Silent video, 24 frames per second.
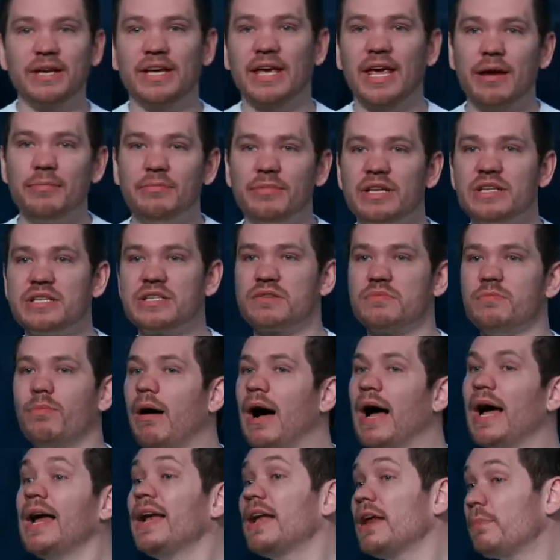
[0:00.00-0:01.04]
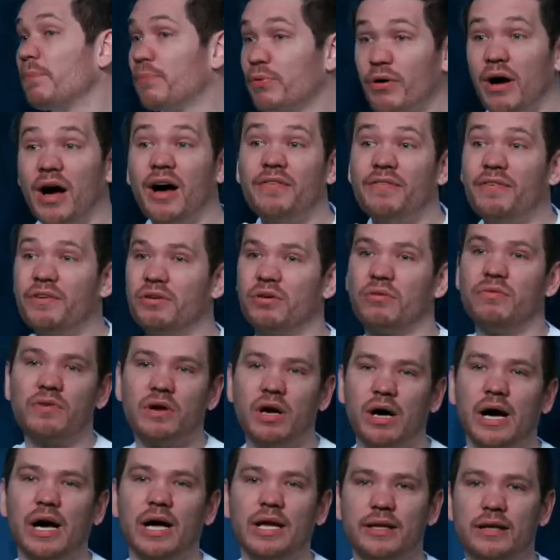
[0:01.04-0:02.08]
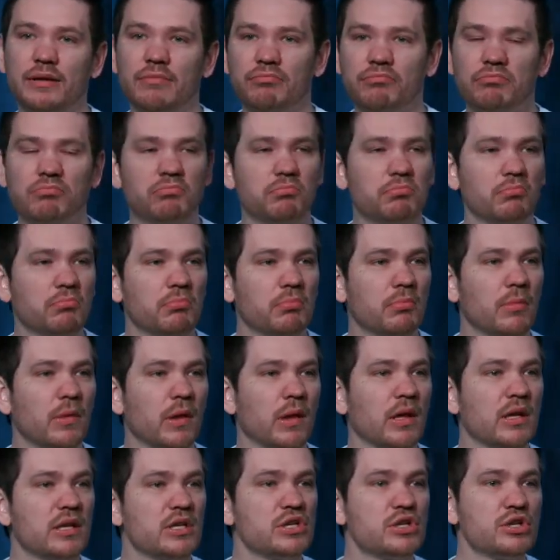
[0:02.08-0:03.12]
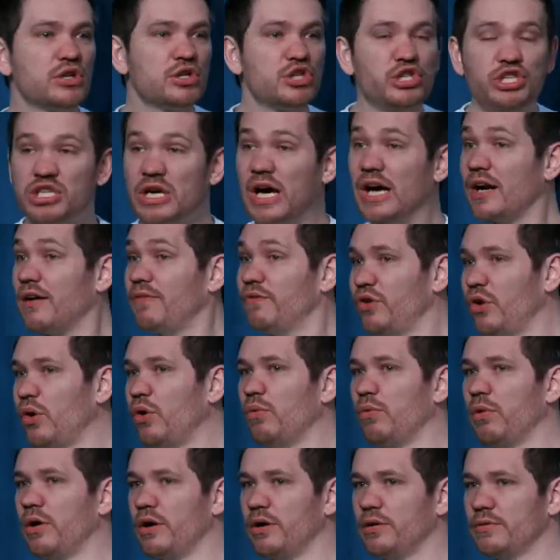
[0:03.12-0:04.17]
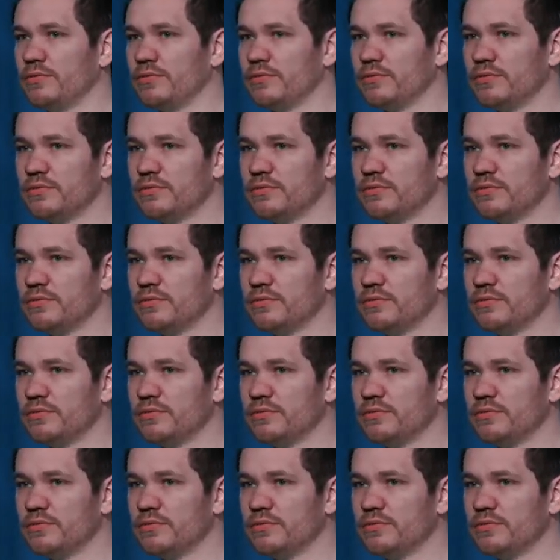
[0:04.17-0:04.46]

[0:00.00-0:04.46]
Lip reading: became this mighty prophet of God, just out of nowhere.